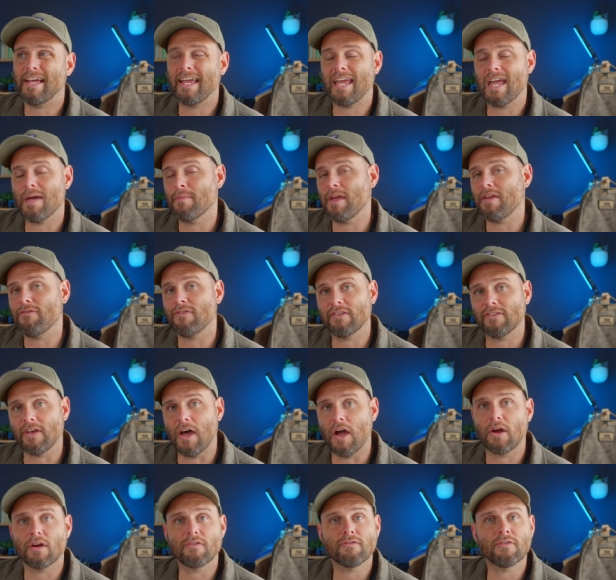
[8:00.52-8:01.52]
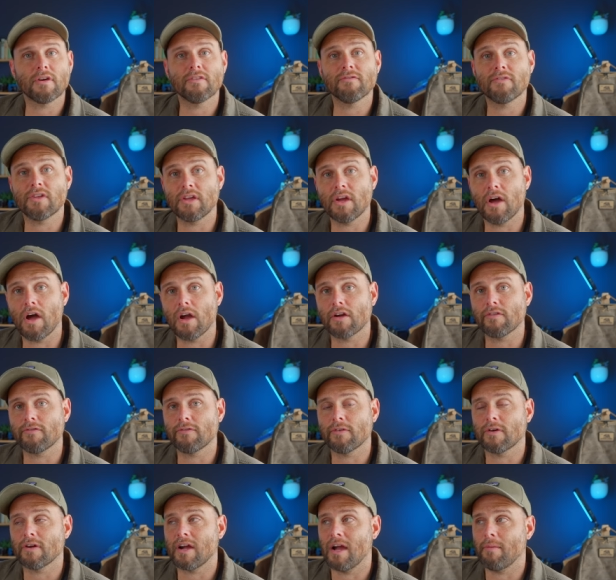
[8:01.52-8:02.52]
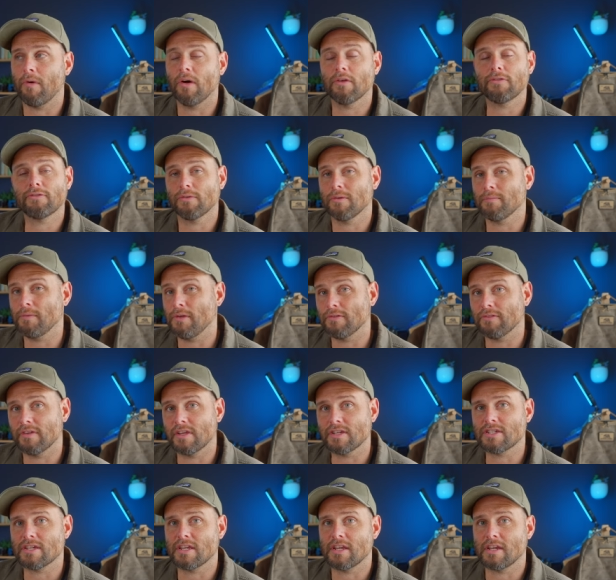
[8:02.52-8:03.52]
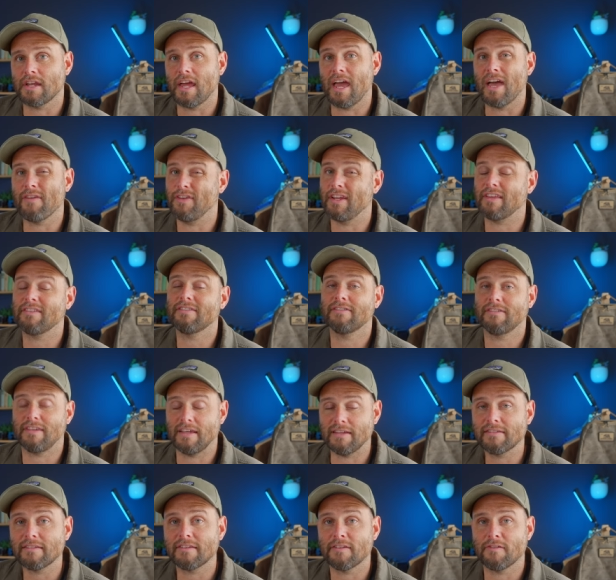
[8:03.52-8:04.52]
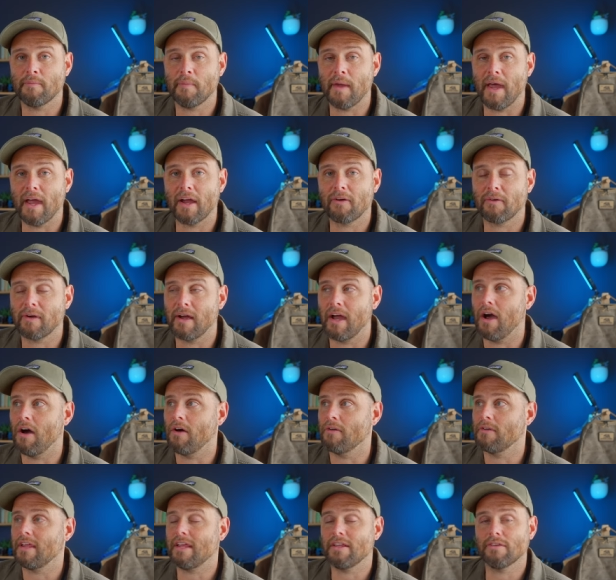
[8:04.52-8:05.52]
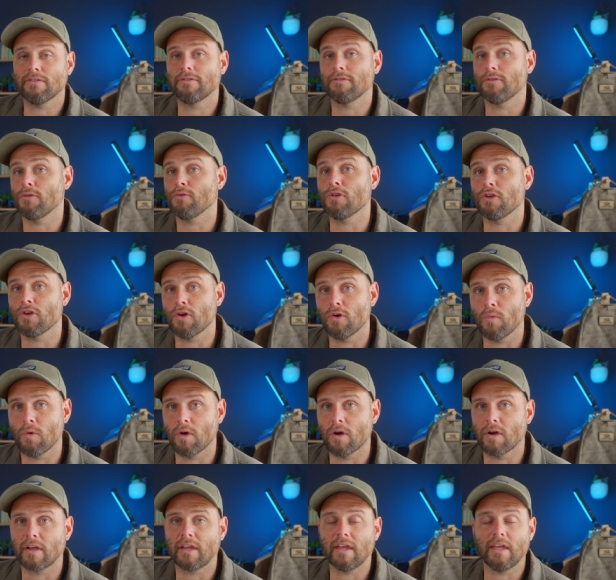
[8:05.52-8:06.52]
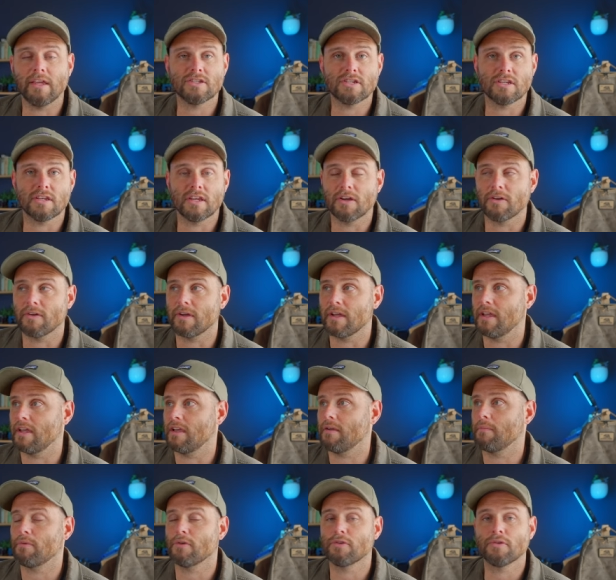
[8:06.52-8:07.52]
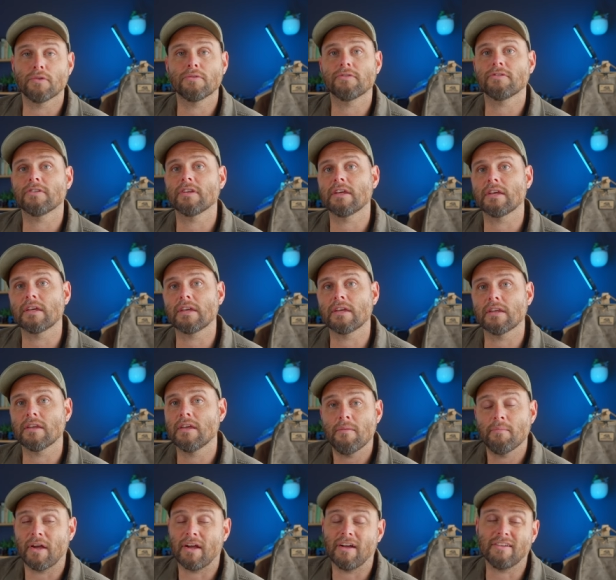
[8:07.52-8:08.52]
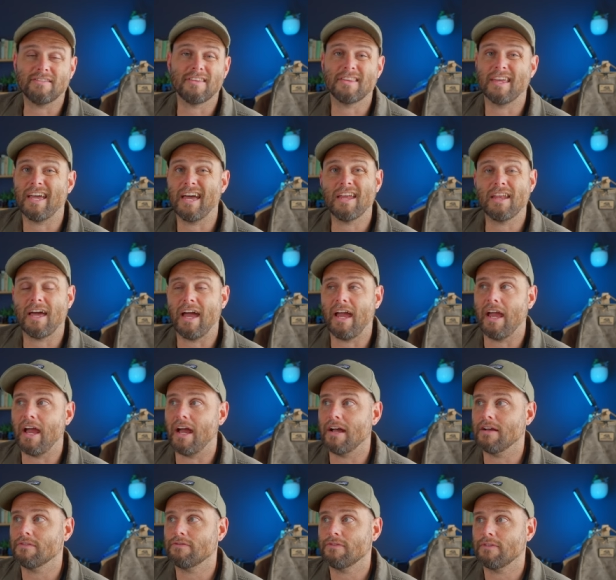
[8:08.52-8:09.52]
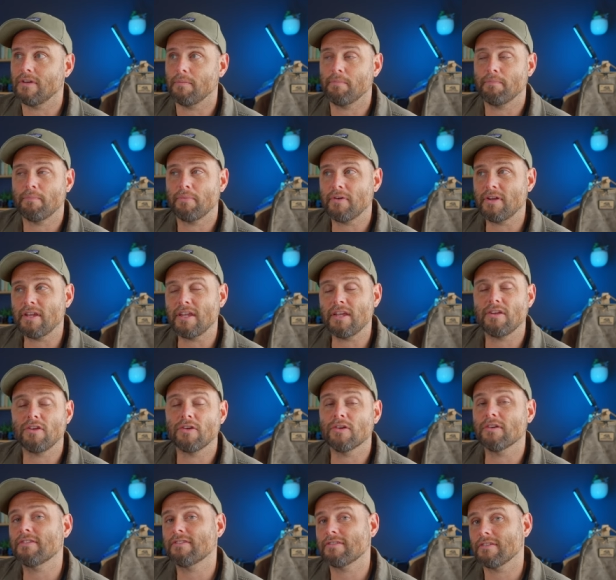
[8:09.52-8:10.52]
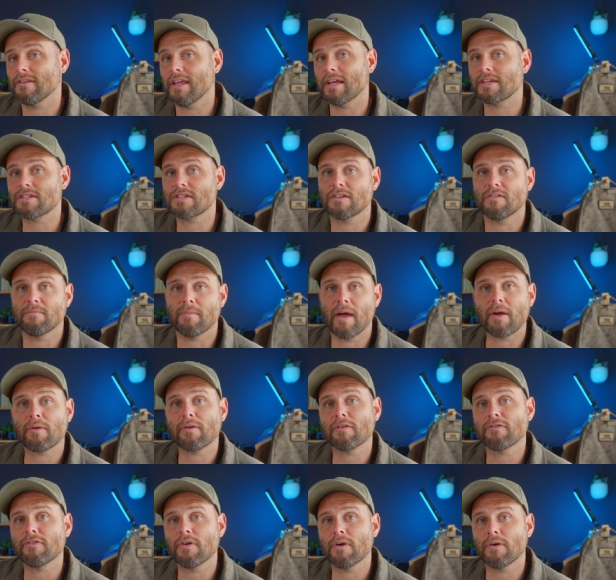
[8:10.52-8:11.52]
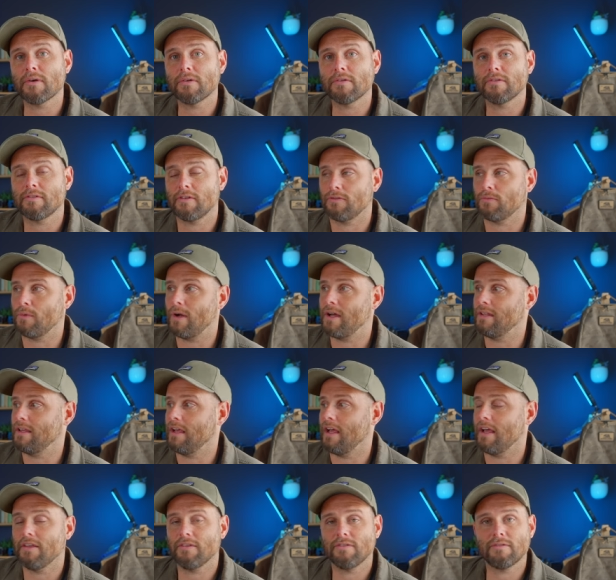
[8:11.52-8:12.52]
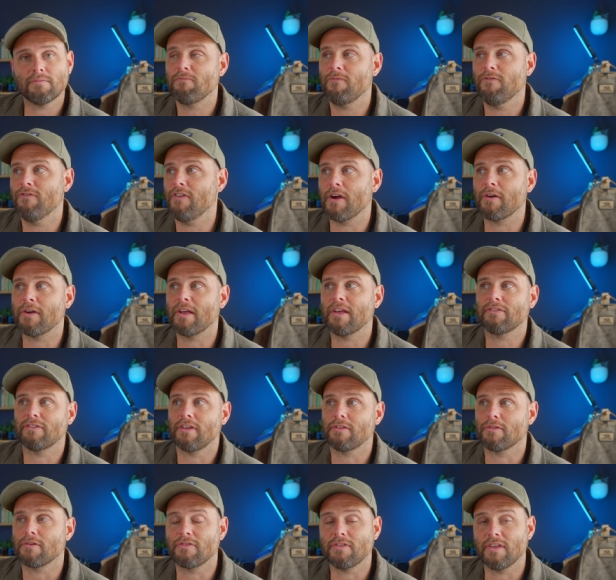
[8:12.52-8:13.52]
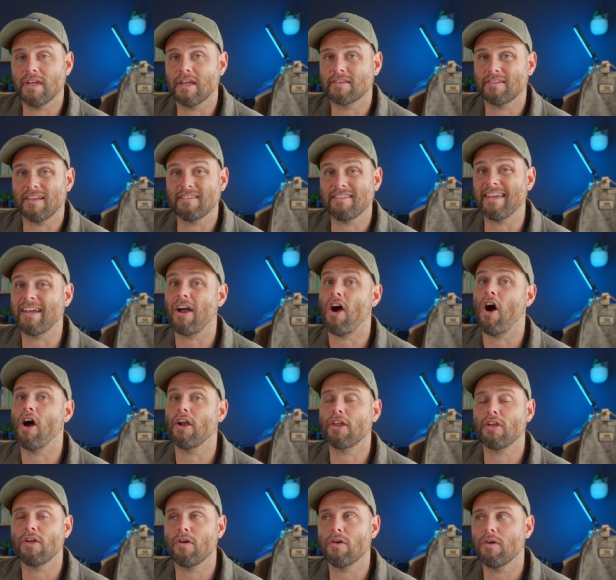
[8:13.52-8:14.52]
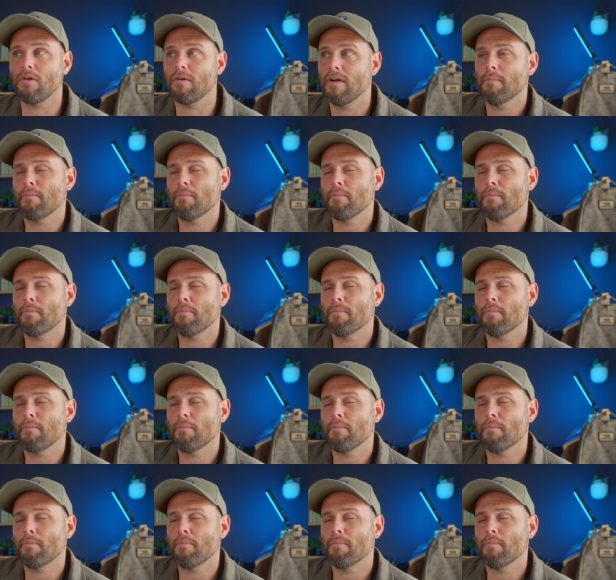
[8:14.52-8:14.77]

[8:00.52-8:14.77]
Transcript: I am a photographer and videographer, I'm also a musician, and I have an extensive background in studio work, engineering, producing, and because of that, I have a pretty good selection of microphones as well as various other things. I take audio